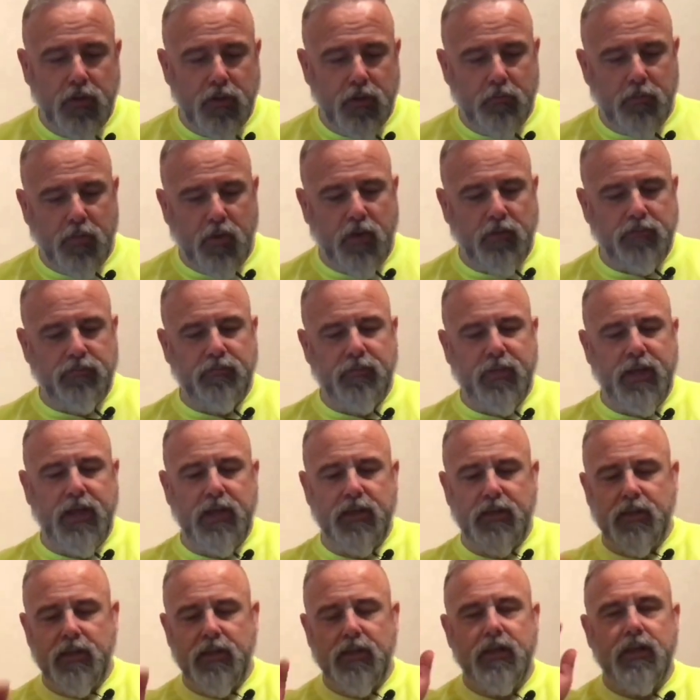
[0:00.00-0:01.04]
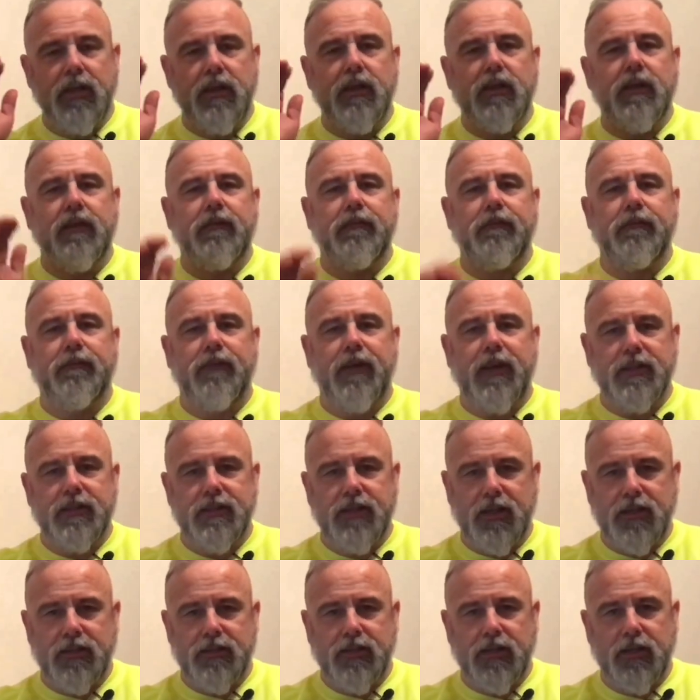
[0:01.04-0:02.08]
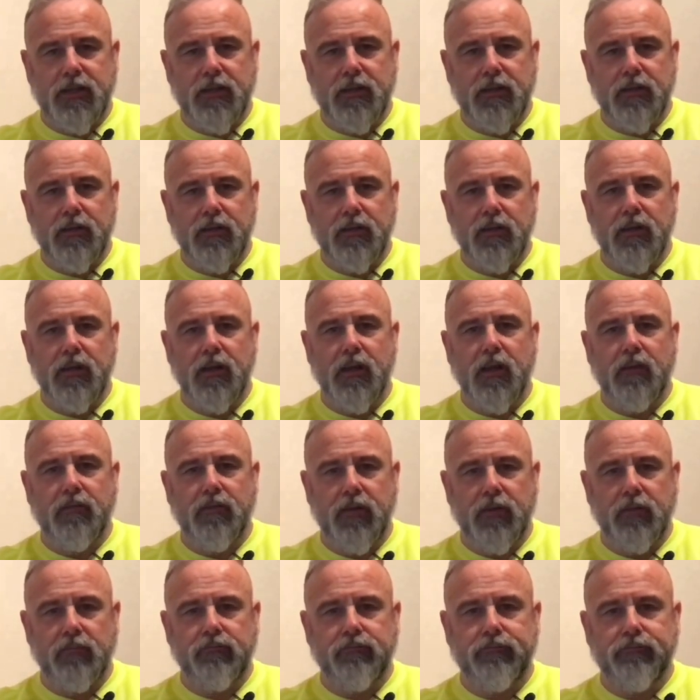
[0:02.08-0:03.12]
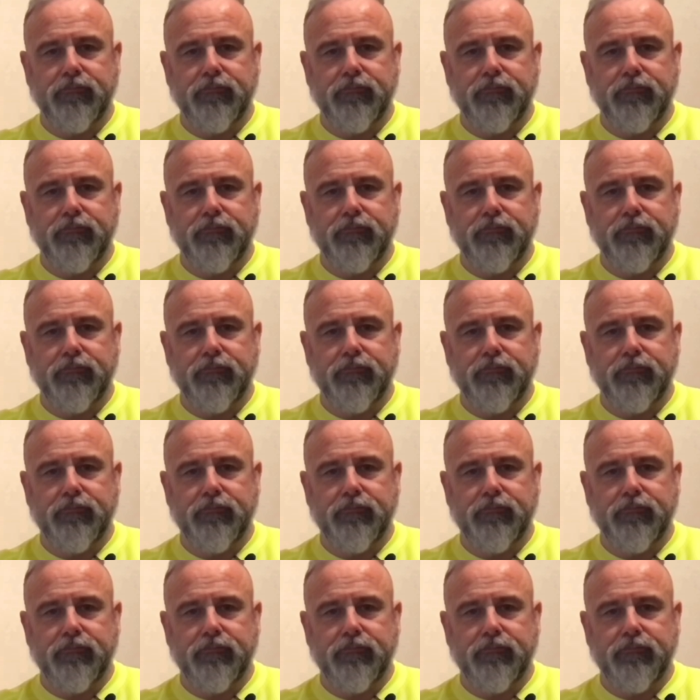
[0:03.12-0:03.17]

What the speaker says: Apart from that, fantastic. Love it.